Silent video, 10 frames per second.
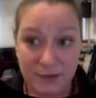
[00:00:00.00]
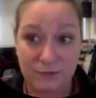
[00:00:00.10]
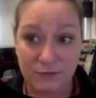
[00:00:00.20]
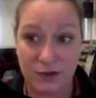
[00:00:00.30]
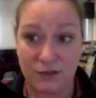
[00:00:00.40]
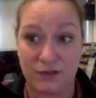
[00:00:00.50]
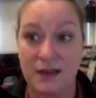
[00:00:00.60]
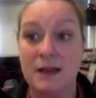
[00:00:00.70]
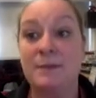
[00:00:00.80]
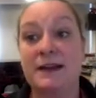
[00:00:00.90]
further
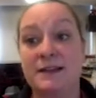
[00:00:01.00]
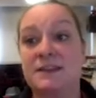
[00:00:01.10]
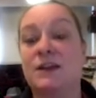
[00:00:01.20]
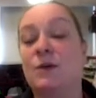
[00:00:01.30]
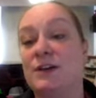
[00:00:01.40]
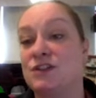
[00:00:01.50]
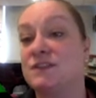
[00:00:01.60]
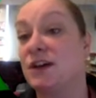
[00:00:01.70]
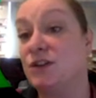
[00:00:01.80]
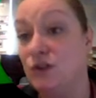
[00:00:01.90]
by asking questions
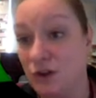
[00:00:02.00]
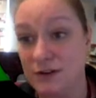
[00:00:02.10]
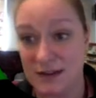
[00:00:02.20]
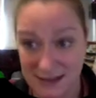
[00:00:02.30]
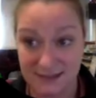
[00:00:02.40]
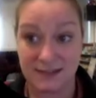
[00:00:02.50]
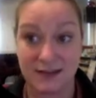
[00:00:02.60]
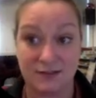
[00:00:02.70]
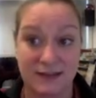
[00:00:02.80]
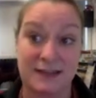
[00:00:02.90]
that are not
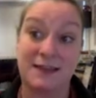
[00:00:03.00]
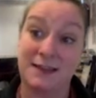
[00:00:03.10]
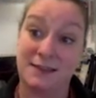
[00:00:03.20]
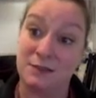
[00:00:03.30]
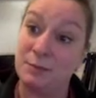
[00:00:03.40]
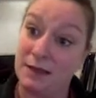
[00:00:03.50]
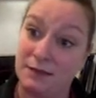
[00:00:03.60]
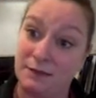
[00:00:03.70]
necessarily in the play.